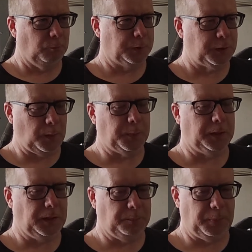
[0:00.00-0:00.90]

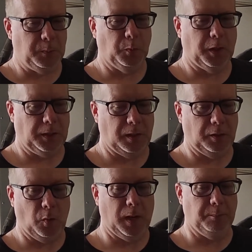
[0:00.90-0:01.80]
something that people could
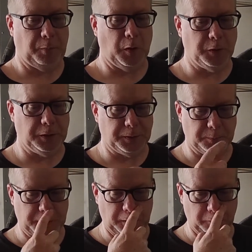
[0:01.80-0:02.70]
go out and purchase
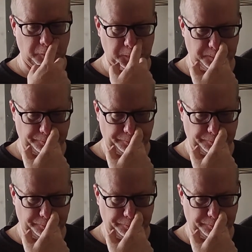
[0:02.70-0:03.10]
themselves.